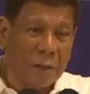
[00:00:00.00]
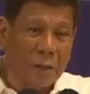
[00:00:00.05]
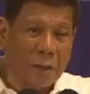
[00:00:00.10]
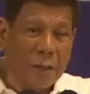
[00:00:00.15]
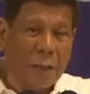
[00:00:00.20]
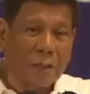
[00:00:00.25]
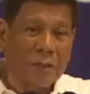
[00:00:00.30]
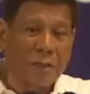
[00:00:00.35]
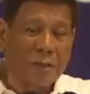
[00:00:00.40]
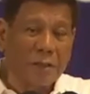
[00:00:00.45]

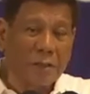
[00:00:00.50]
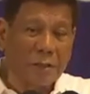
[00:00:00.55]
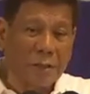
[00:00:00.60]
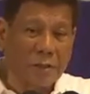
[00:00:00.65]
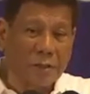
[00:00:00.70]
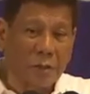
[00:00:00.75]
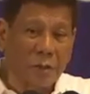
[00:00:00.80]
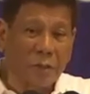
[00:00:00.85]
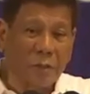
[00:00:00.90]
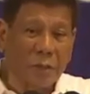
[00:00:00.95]
ask
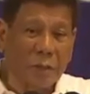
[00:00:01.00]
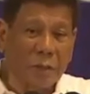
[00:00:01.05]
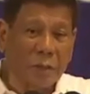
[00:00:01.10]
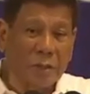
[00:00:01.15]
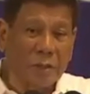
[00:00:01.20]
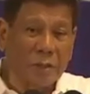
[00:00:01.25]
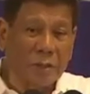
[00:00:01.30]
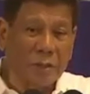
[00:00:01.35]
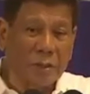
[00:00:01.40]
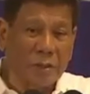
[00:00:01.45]
so
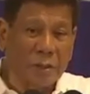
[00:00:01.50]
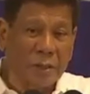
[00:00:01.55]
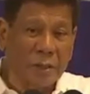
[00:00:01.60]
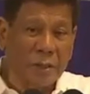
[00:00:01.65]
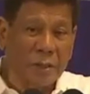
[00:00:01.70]
much